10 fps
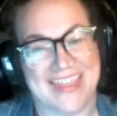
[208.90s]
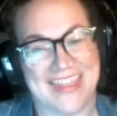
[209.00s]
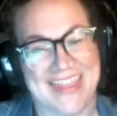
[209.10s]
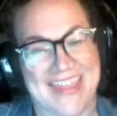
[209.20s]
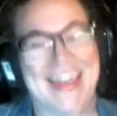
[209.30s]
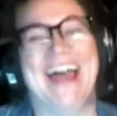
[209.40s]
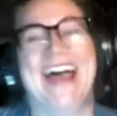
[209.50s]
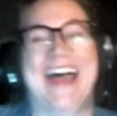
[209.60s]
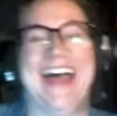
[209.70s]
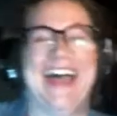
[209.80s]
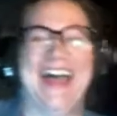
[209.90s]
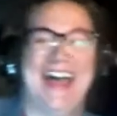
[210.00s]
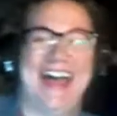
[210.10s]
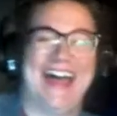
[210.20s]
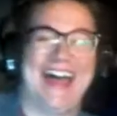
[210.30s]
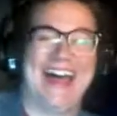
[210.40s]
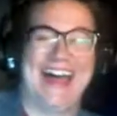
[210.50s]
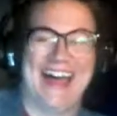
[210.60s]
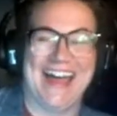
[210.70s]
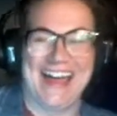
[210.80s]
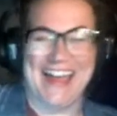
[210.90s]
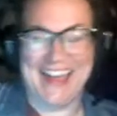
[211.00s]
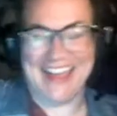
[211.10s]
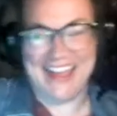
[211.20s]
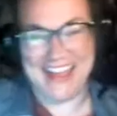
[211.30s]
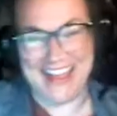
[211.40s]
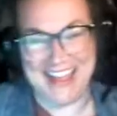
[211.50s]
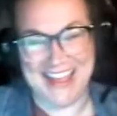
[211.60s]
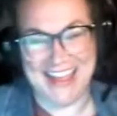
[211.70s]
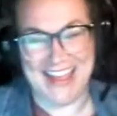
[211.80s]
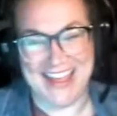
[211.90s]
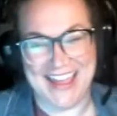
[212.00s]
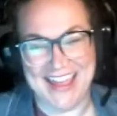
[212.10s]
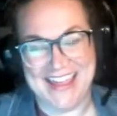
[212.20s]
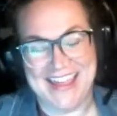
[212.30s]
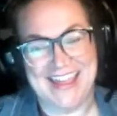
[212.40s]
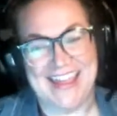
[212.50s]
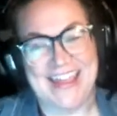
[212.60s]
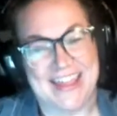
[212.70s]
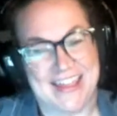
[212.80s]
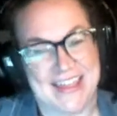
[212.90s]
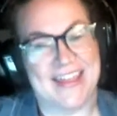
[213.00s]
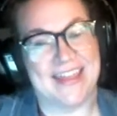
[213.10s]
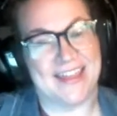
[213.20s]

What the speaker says: The person shown says nothing.